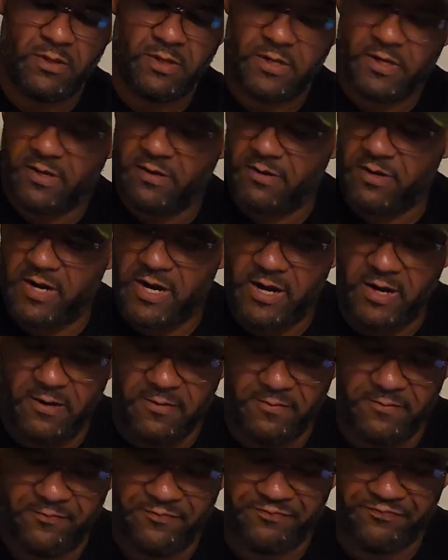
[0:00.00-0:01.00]
All right.
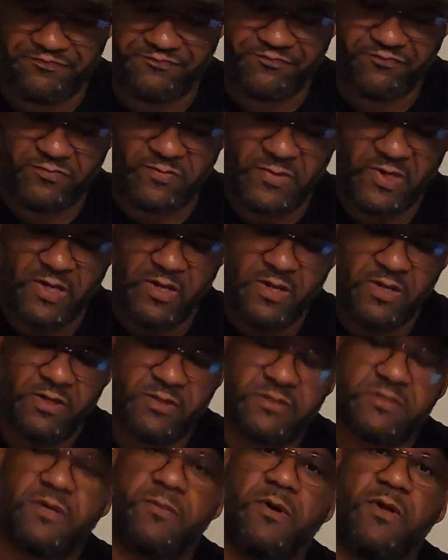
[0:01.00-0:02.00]

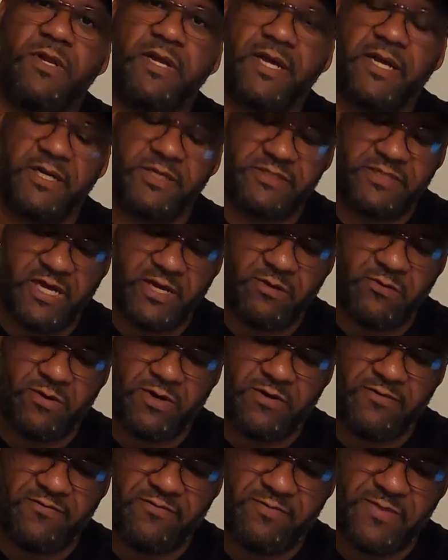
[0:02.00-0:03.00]
So I'm only going to take
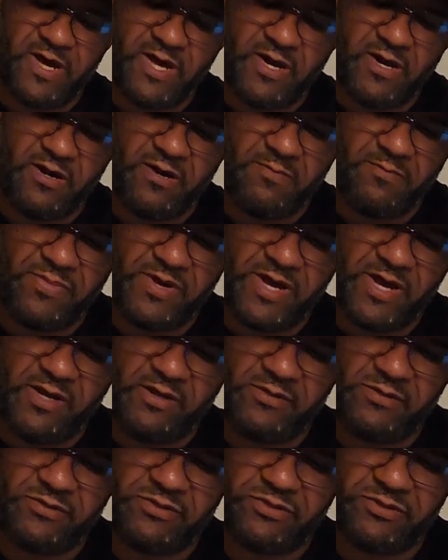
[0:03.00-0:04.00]
one of them out of the
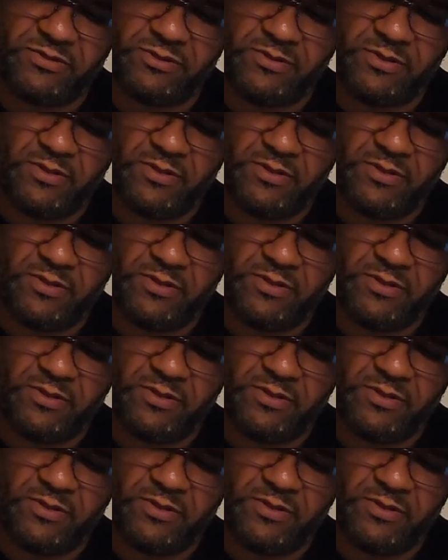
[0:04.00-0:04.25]
box.